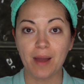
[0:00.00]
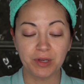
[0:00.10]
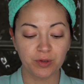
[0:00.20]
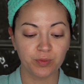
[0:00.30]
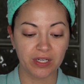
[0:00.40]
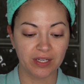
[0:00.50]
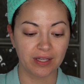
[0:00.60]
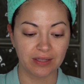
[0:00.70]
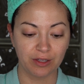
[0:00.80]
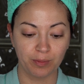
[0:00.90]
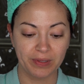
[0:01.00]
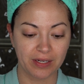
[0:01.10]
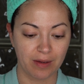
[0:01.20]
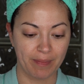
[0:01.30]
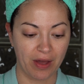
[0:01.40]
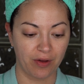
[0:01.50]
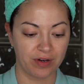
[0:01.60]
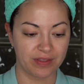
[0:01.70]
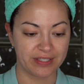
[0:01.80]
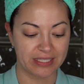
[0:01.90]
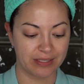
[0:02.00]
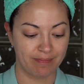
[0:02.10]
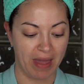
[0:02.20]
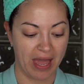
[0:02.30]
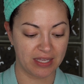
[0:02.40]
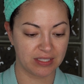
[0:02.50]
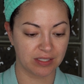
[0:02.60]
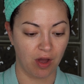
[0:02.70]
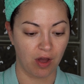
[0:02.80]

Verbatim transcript: I'm gonna read a little bit about this mask